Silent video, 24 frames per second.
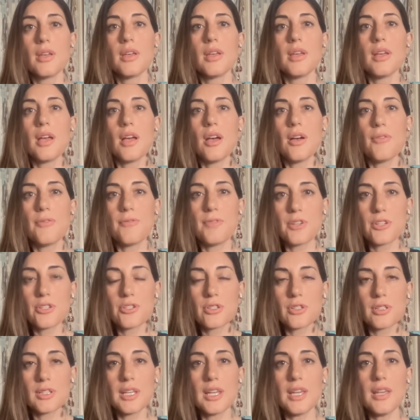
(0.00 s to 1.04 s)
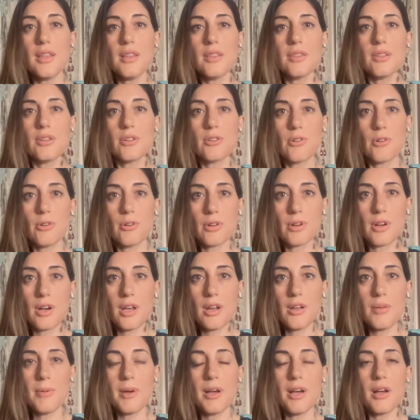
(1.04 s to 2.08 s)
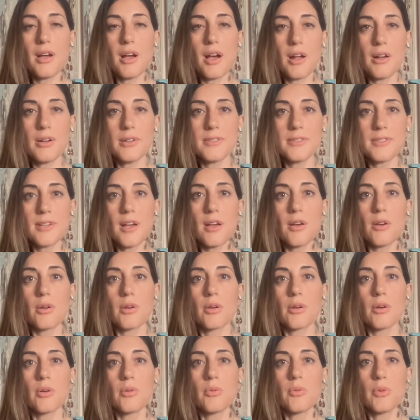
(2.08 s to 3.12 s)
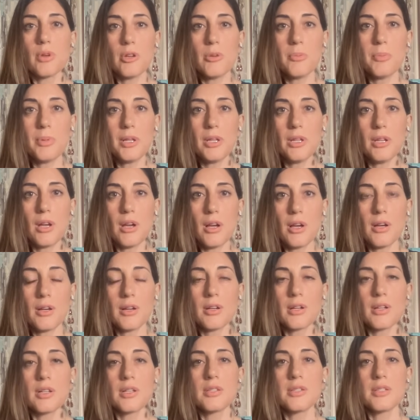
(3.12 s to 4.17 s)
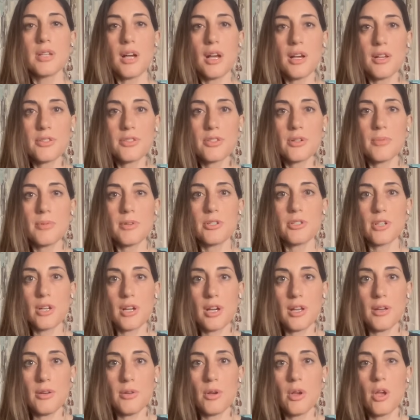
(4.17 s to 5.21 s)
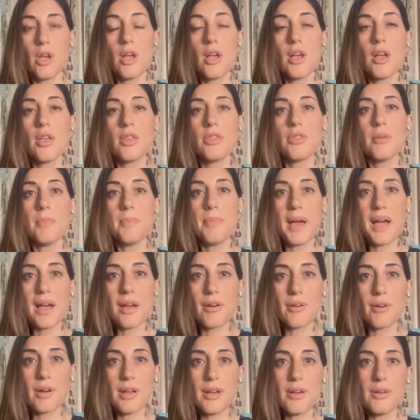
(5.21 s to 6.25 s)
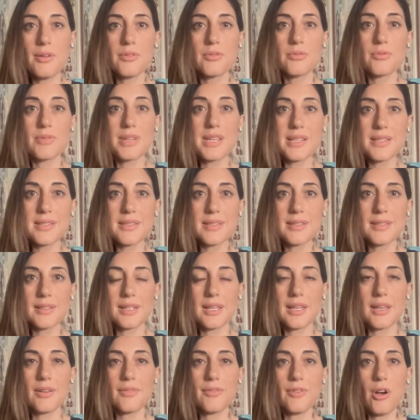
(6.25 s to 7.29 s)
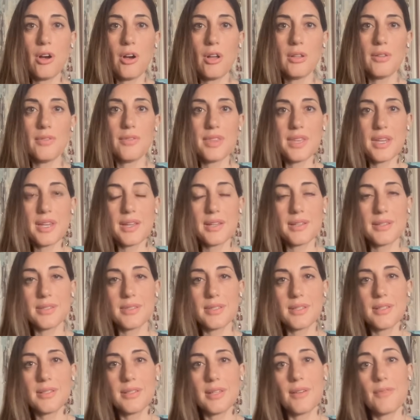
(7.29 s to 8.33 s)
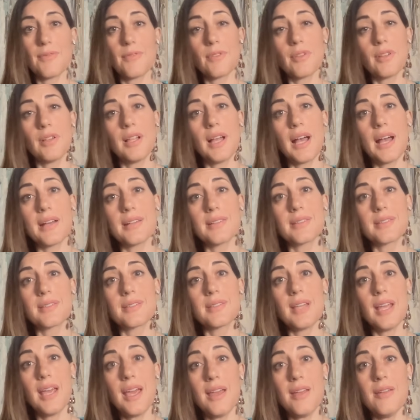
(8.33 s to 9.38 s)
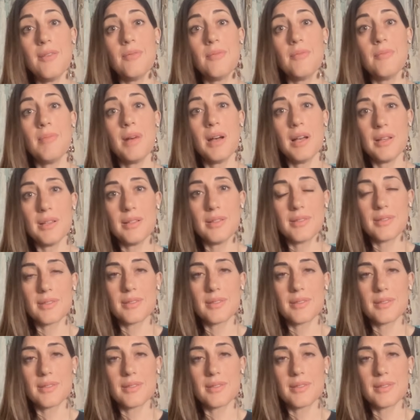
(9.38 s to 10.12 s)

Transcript: officially the Nagorno-Karabakh, Artsakh, will belong to Azerbaijan. The background recently of all of this is that for the last 10 months,